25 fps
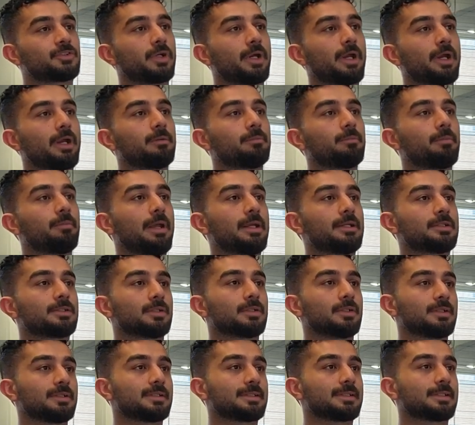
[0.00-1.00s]
trained based
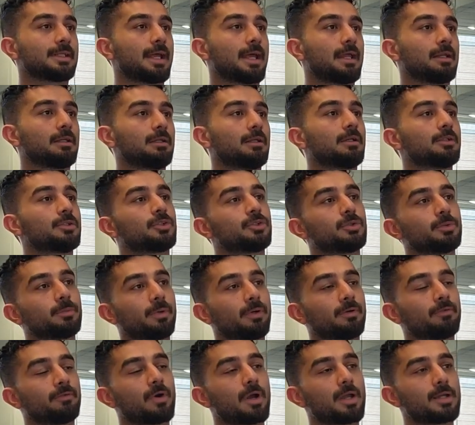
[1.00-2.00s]
on a standard
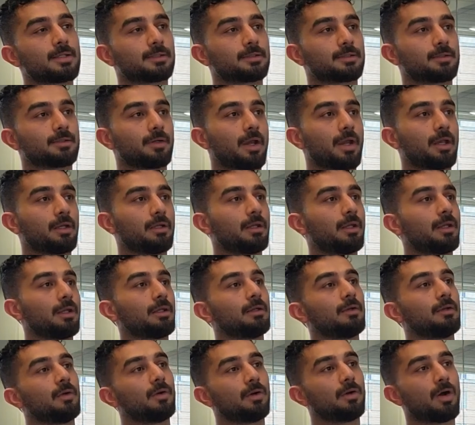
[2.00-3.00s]
supervised training